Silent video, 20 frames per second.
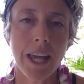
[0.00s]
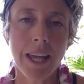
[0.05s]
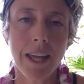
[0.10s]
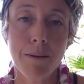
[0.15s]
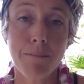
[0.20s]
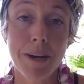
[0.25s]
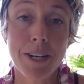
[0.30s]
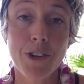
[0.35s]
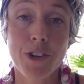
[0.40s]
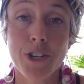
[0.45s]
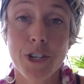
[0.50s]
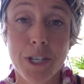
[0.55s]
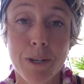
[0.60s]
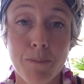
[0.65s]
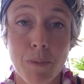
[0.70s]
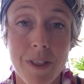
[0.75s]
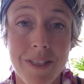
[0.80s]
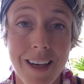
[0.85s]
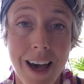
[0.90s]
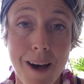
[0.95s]
in mentorship
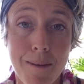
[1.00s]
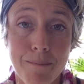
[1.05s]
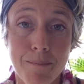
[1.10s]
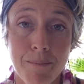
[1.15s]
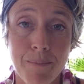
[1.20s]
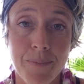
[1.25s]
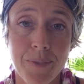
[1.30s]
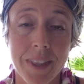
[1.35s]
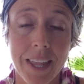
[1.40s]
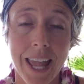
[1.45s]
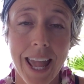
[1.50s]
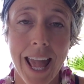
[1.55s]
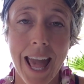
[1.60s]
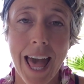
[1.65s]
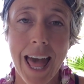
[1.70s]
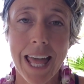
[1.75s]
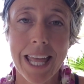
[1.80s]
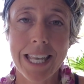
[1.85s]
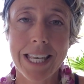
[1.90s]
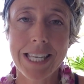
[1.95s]
with them
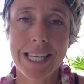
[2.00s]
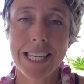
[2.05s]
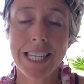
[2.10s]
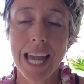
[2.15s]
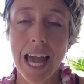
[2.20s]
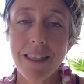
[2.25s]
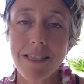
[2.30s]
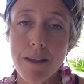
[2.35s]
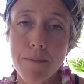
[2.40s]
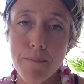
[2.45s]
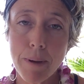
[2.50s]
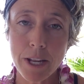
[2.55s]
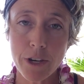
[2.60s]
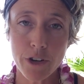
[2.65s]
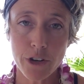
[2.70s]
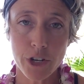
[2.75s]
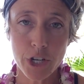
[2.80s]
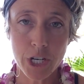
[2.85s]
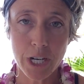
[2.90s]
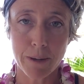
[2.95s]
and get the
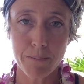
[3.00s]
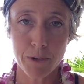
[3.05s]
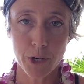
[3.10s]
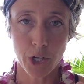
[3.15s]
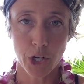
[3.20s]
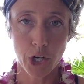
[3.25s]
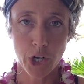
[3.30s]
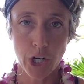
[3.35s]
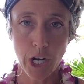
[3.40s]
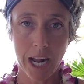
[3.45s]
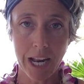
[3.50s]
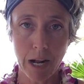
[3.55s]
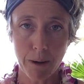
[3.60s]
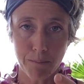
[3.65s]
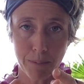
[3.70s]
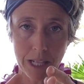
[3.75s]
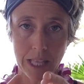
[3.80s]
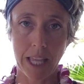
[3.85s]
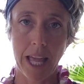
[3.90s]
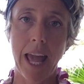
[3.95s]
mentorship to create a
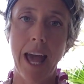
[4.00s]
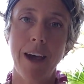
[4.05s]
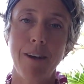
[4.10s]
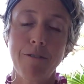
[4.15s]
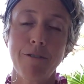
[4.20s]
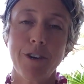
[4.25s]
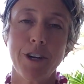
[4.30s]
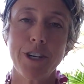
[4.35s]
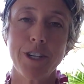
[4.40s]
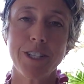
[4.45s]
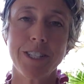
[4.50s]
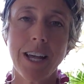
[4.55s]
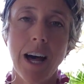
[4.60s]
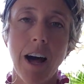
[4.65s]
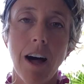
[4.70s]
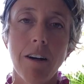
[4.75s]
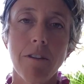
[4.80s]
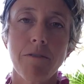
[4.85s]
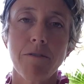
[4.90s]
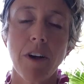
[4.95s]
plan for
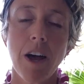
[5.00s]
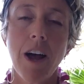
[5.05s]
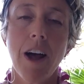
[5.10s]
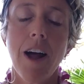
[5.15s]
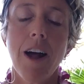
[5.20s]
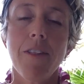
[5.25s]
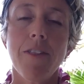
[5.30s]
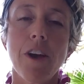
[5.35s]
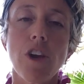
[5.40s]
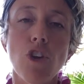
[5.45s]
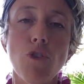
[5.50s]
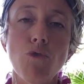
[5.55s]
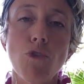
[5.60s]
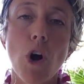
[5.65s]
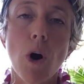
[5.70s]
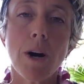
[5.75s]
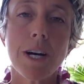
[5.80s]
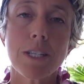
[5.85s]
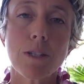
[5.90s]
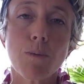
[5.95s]
yourself that you
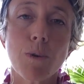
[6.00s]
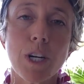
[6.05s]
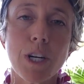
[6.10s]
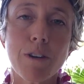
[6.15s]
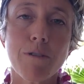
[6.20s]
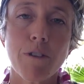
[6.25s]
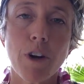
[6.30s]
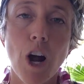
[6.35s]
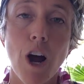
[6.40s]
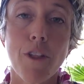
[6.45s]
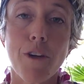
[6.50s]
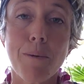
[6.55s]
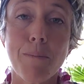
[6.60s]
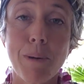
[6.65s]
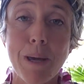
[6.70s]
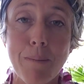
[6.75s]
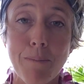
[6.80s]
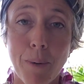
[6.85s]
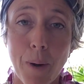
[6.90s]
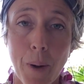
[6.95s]
know has worked for other
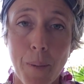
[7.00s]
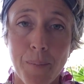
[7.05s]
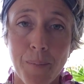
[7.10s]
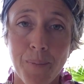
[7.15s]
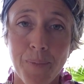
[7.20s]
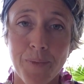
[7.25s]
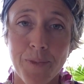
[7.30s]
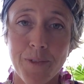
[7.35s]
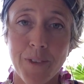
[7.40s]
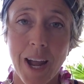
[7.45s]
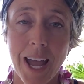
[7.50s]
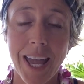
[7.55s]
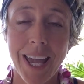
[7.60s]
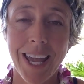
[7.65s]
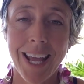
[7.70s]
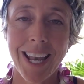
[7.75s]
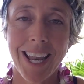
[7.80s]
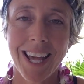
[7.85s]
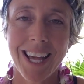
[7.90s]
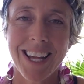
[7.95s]
people,
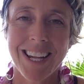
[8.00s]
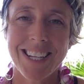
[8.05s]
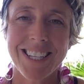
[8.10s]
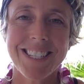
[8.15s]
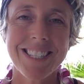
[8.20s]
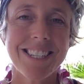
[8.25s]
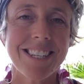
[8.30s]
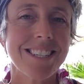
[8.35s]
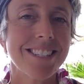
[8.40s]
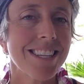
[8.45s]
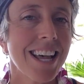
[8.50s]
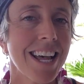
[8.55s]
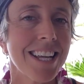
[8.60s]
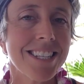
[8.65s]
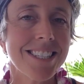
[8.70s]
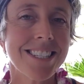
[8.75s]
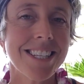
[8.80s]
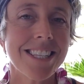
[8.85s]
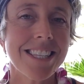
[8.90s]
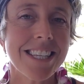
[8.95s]
right?
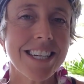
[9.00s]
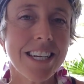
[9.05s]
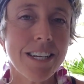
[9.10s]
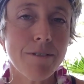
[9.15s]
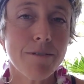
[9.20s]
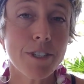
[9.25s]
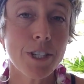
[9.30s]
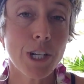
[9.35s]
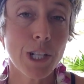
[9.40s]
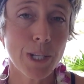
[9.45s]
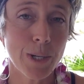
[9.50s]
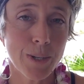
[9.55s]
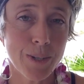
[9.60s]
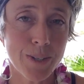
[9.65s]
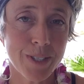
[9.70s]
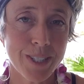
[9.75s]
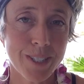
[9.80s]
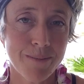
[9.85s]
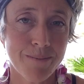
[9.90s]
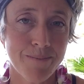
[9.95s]
Success leaves
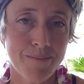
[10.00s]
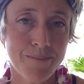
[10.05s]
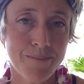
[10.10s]
clues.